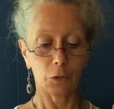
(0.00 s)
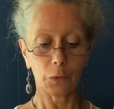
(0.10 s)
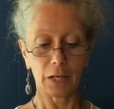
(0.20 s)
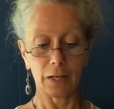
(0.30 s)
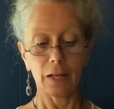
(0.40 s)

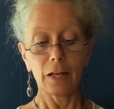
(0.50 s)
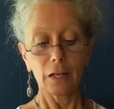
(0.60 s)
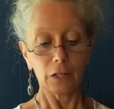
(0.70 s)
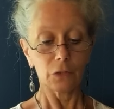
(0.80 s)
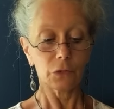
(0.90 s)
Okay,
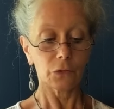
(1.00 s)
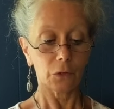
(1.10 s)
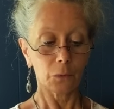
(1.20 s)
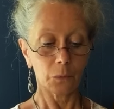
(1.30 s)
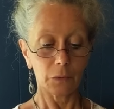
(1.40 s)
and so
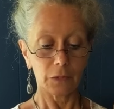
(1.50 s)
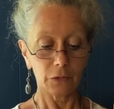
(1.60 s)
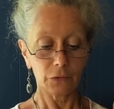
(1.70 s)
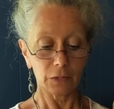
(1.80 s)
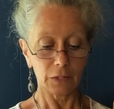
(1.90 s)

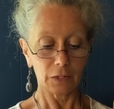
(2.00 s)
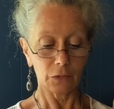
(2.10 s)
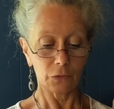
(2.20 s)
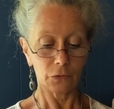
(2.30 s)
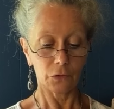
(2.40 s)
this
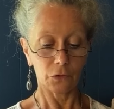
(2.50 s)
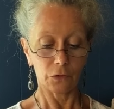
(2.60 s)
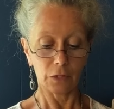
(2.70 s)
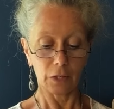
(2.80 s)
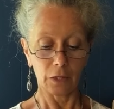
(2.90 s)
is
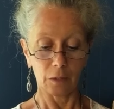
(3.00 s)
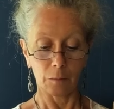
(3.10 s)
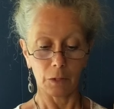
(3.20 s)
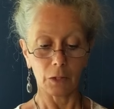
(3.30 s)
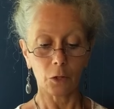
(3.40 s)

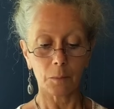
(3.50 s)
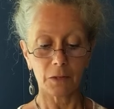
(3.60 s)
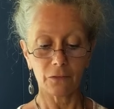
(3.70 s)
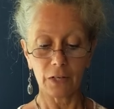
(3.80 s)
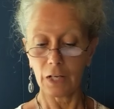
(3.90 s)
a little bit
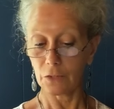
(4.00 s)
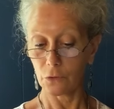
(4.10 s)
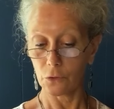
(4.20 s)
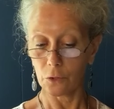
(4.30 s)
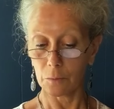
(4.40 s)
of an
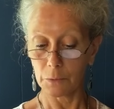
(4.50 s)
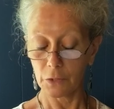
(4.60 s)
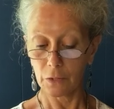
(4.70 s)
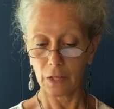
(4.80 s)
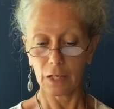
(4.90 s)
excerpt
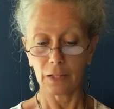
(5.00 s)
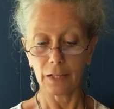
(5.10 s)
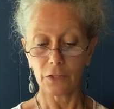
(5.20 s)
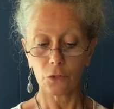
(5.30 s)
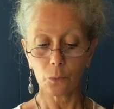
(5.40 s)
that I'd
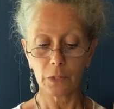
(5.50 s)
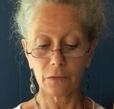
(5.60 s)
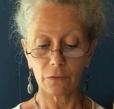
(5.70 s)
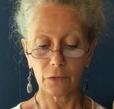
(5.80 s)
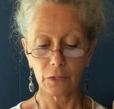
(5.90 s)
like to read
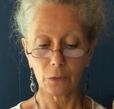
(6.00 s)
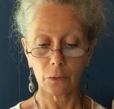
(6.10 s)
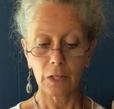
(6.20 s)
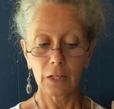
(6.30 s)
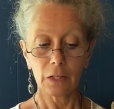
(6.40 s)
for you.
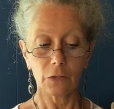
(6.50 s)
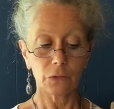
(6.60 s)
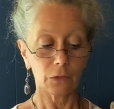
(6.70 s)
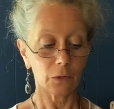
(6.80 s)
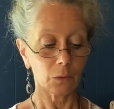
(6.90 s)
And
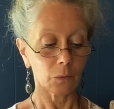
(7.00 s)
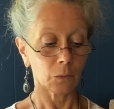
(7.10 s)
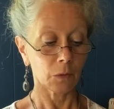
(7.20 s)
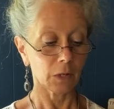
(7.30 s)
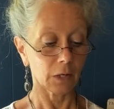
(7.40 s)
so
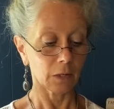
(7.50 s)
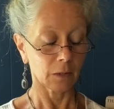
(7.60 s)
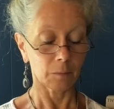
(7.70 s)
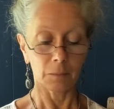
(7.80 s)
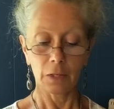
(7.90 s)

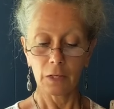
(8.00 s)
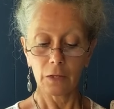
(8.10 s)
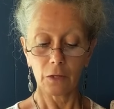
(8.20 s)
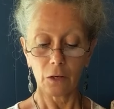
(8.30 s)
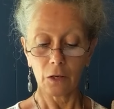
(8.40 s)

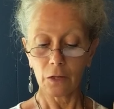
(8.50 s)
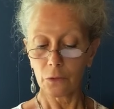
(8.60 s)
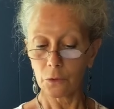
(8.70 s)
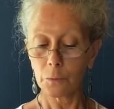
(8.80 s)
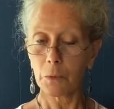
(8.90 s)
the
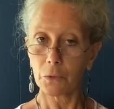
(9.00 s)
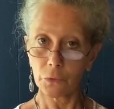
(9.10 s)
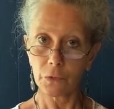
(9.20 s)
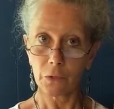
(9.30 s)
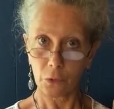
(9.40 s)
authors
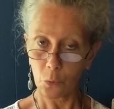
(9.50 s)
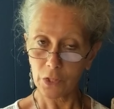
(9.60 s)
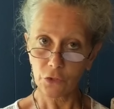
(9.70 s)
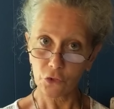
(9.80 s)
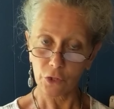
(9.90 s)
pose the
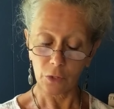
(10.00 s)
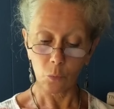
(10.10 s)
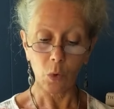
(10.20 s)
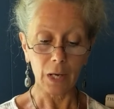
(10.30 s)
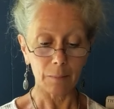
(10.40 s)
question,
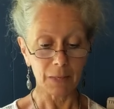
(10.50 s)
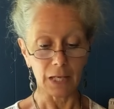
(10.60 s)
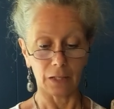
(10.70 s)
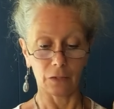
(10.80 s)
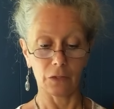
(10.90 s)
why
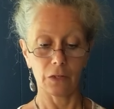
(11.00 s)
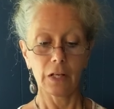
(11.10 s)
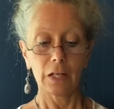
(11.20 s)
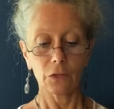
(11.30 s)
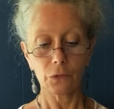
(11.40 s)
mend?
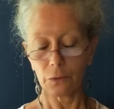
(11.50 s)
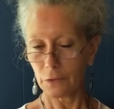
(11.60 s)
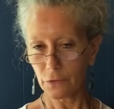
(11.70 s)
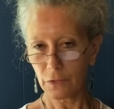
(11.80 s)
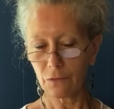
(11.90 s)
And so
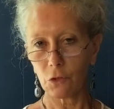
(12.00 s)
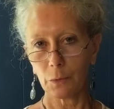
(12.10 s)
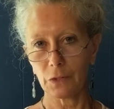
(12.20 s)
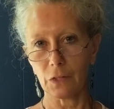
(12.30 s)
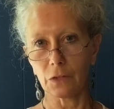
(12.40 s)
this gives you
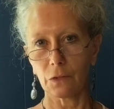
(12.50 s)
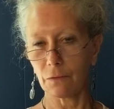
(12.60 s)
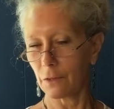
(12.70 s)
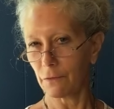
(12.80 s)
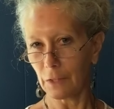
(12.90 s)
a sense
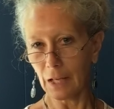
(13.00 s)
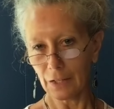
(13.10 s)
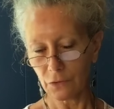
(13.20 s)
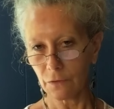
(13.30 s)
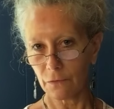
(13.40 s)
of the
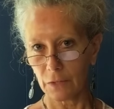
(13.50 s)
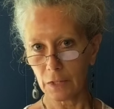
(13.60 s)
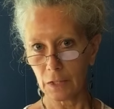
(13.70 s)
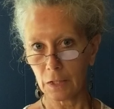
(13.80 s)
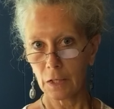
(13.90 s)

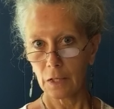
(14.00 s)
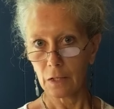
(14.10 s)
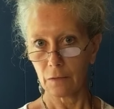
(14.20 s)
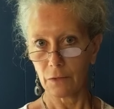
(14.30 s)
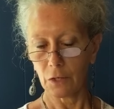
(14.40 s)
philosophy
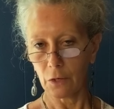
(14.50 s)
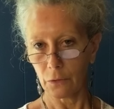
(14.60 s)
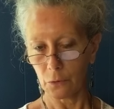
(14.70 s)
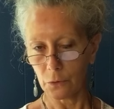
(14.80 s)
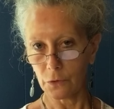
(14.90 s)
of the
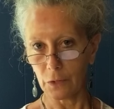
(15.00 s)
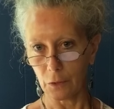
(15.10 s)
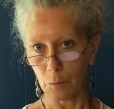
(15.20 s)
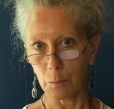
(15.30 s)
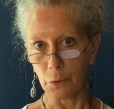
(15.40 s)
authors and
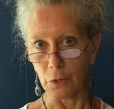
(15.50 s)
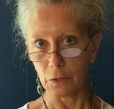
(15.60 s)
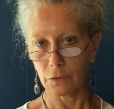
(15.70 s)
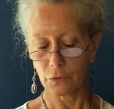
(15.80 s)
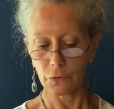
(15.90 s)
their
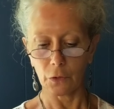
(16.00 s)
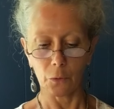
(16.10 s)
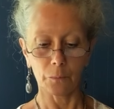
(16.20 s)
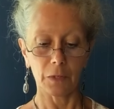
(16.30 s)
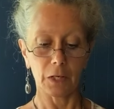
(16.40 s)
books. So
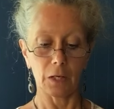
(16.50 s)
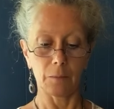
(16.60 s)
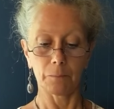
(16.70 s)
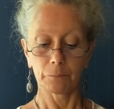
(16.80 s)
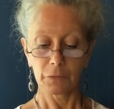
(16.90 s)

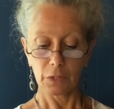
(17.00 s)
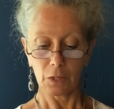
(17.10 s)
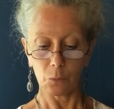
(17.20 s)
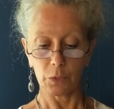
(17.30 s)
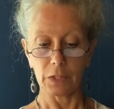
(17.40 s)

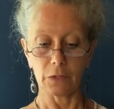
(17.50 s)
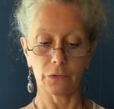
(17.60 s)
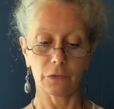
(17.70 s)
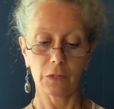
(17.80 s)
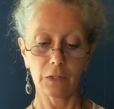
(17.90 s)
I'll read
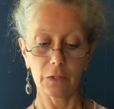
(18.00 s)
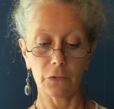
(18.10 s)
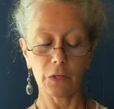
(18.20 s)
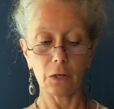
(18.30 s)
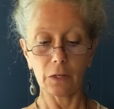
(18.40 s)
this
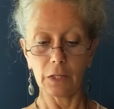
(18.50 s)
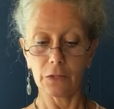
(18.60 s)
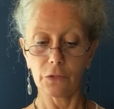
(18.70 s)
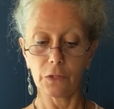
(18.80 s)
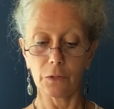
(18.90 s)
area
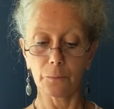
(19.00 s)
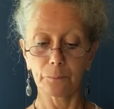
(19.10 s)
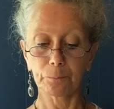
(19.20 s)
to you.